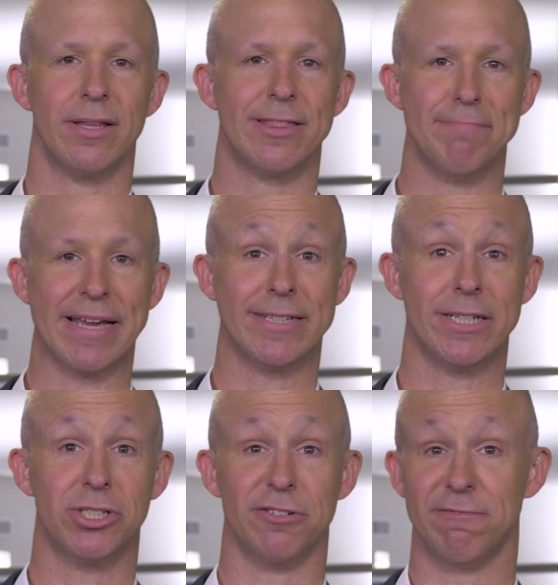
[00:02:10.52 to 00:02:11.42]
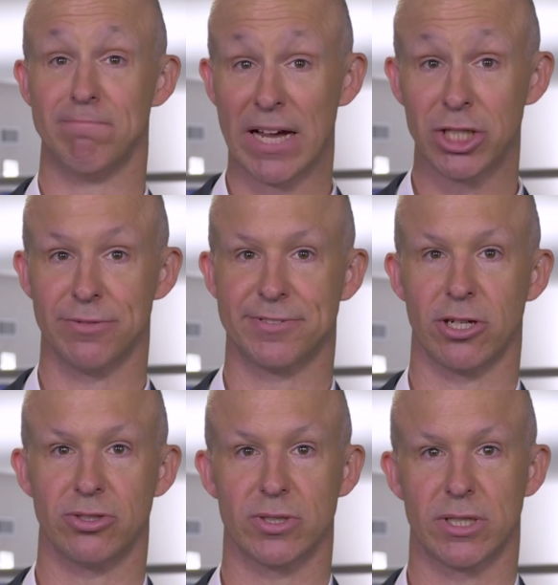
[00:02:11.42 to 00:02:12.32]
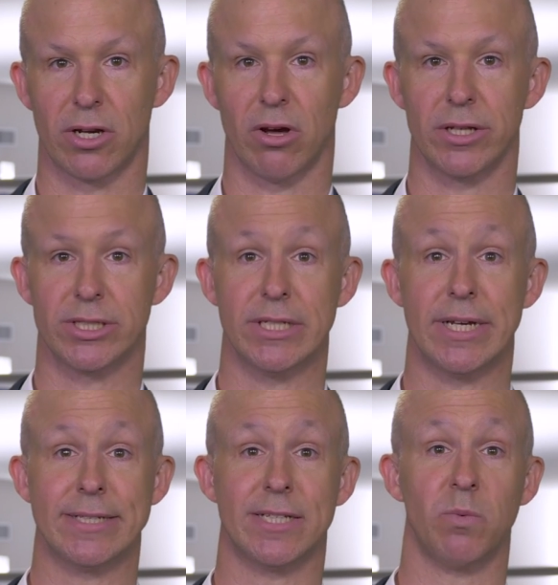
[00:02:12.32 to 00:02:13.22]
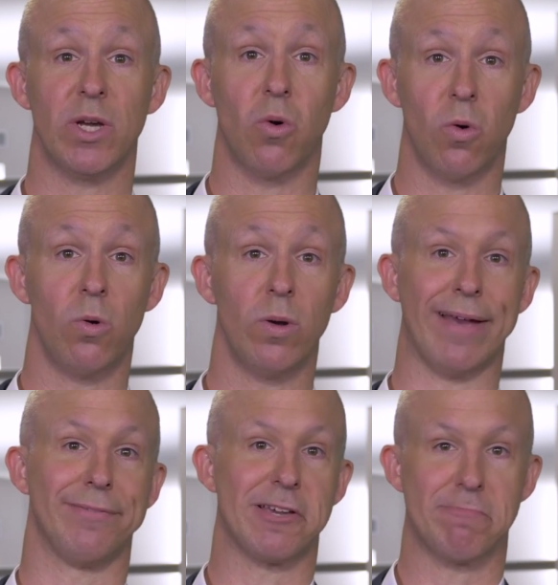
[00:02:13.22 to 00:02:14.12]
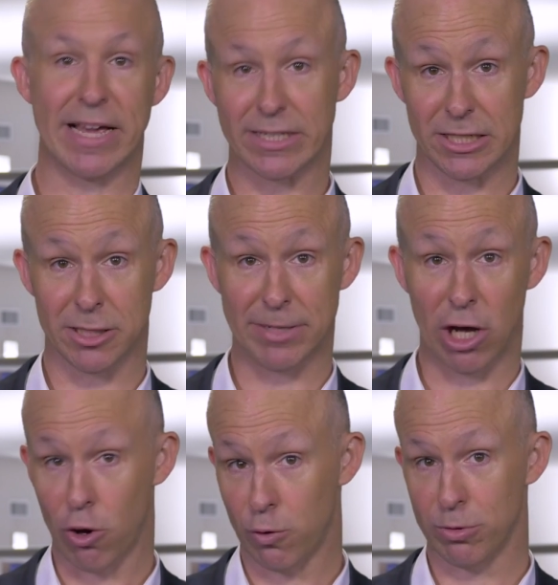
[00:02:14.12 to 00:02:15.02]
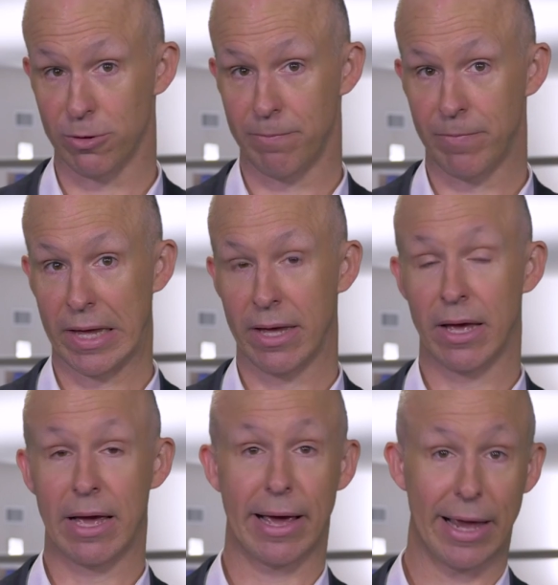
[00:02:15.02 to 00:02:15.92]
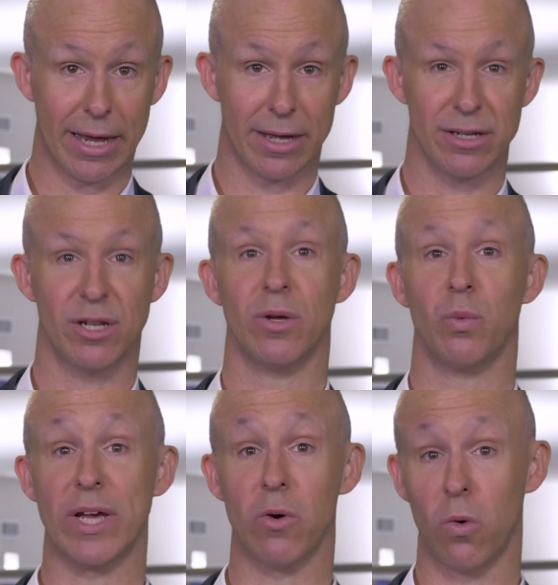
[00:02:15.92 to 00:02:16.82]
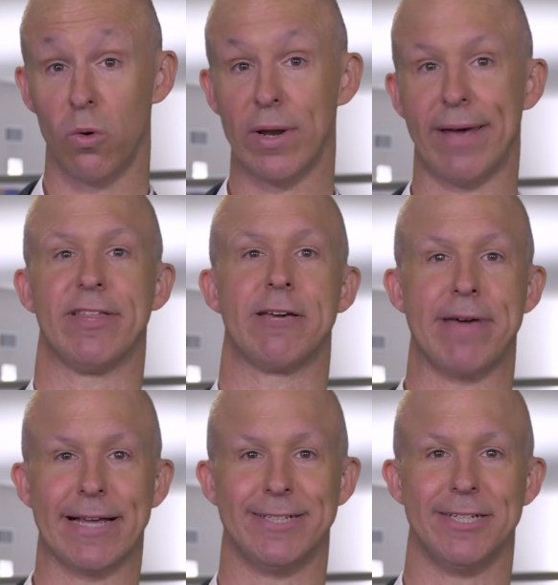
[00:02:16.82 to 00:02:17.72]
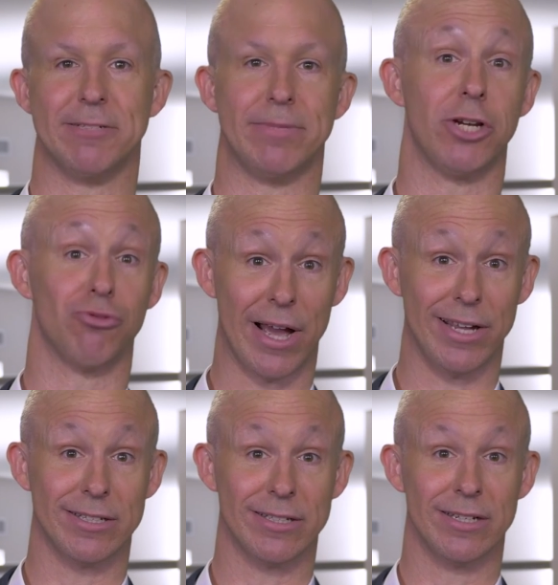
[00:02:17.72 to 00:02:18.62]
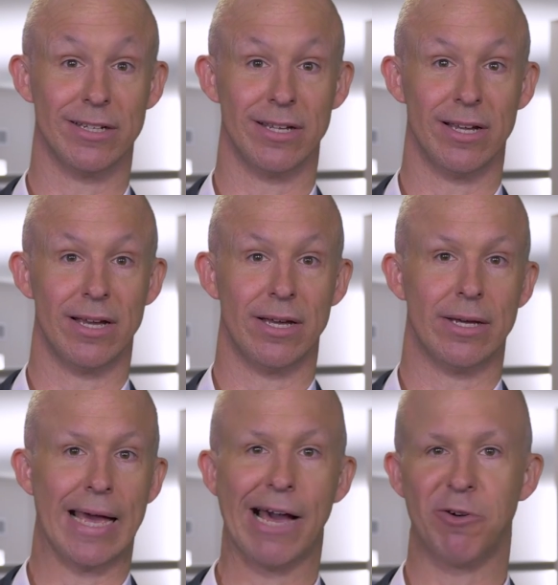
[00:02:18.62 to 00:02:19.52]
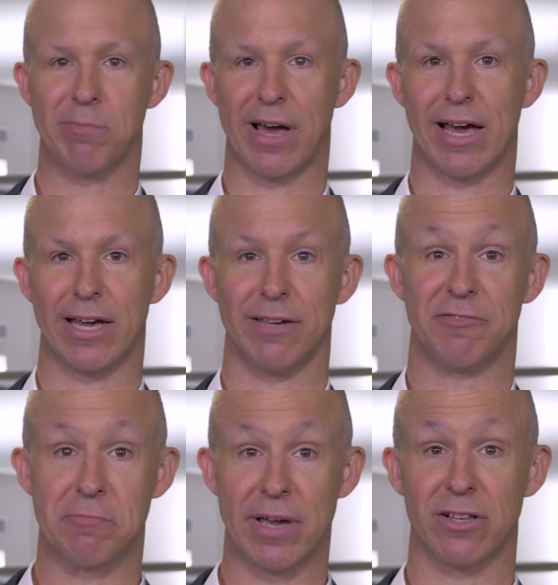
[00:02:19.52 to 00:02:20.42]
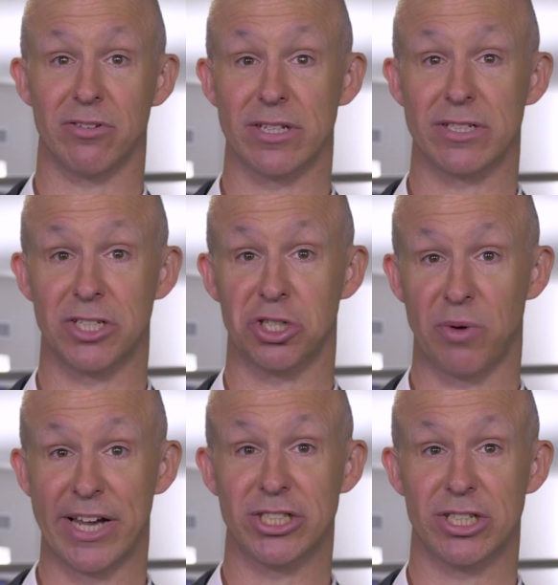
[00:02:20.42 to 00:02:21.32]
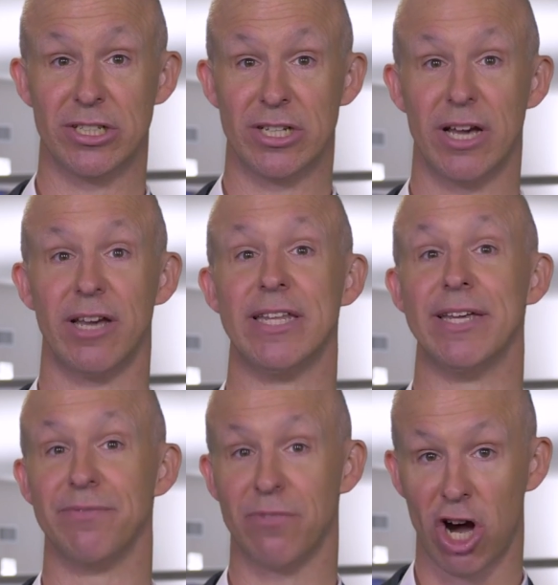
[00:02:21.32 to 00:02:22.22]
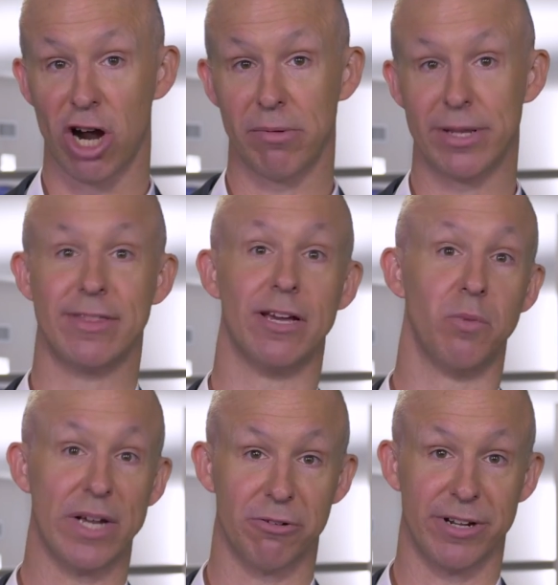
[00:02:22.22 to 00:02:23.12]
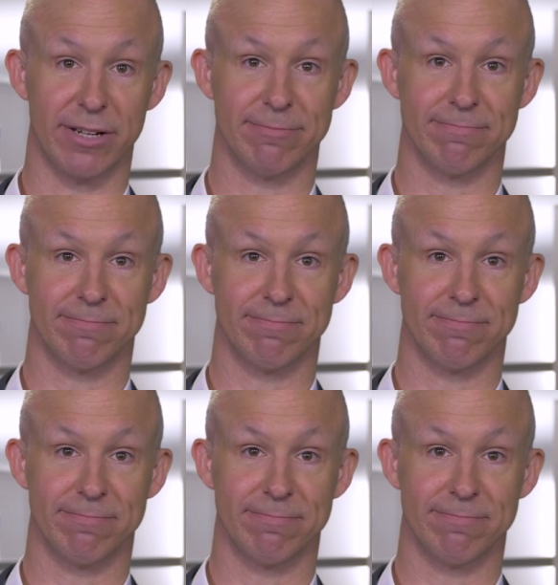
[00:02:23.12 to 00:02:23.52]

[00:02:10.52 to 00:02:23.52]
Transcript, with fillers: The message of much of social psychology is that we all have the capacity to be horrible, and we all have the capacity to be great. How we behave depends on the situation and the environment that we are in.